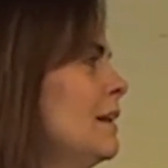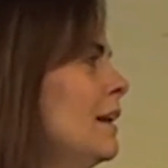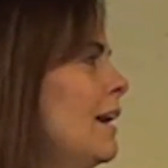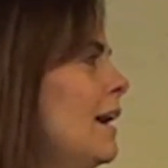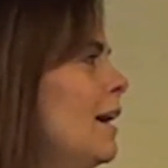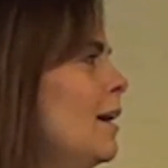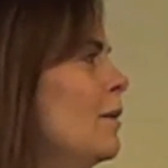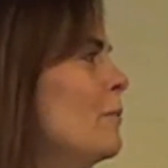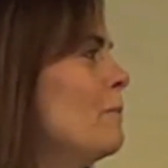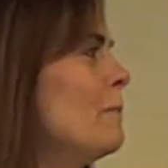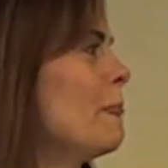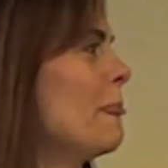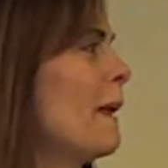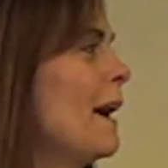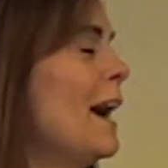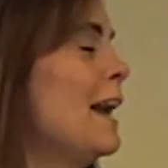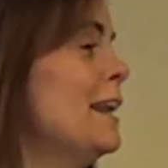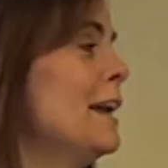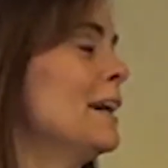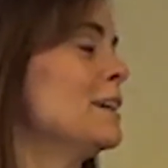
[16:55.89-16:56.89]
Um,
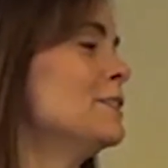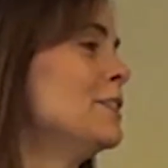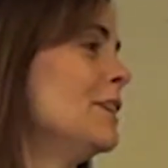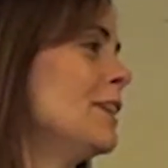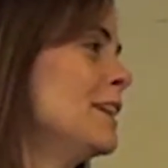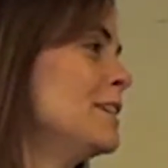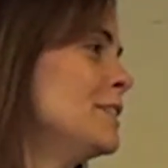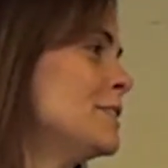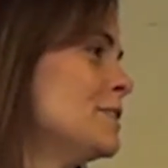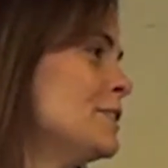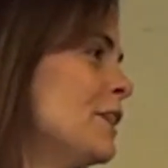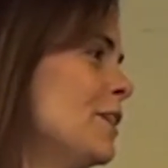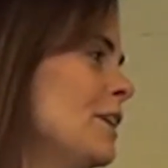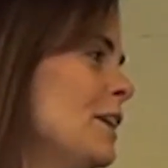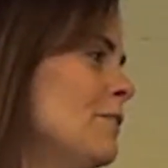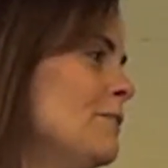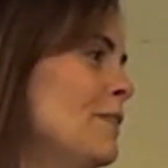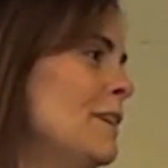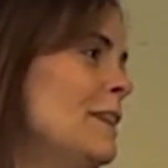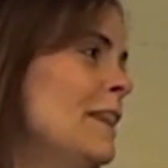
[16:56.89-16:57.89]
I'd actually like to start
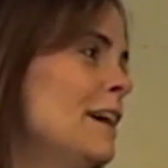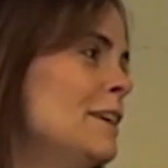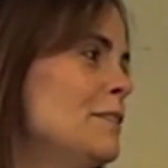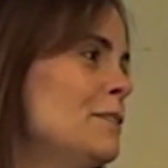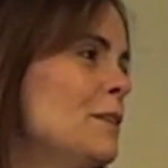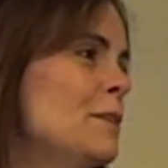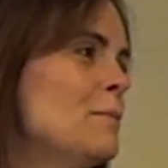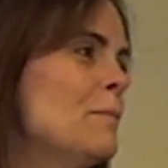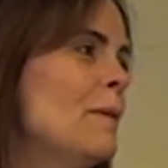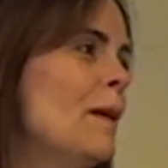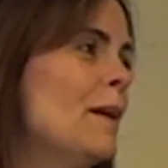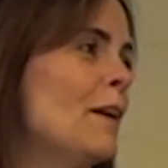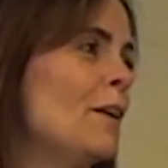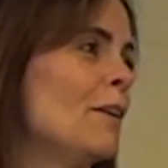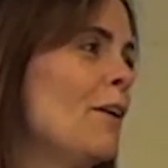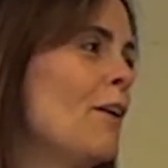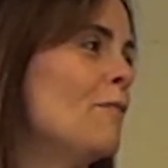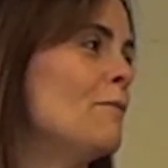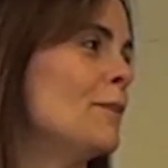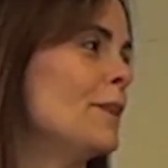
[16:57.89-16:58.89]
giving that to them at our
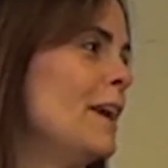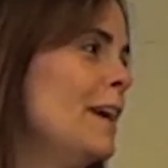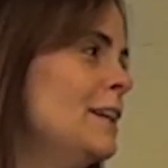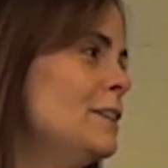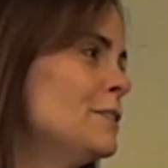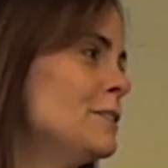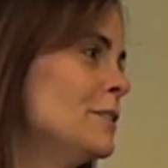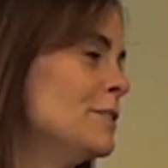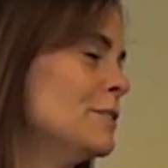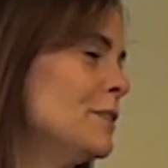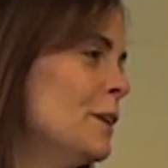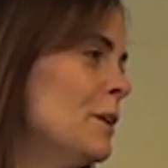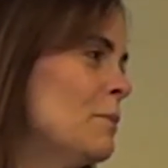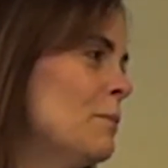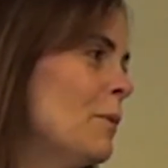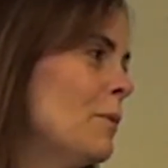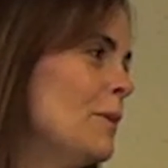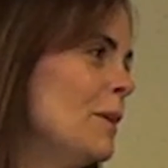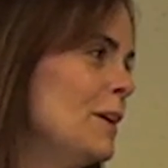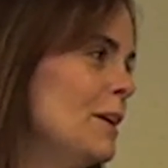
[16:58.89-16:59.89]
convocation
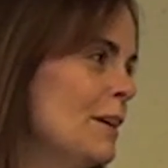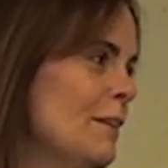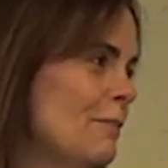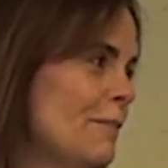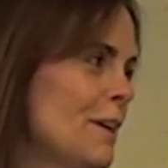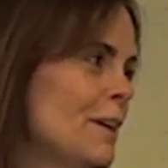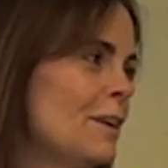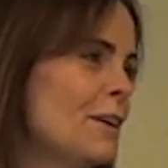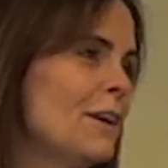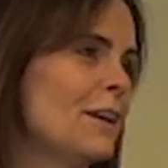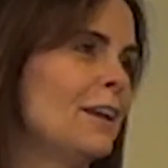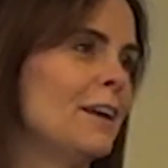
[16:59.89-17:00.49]
ceremony if I could.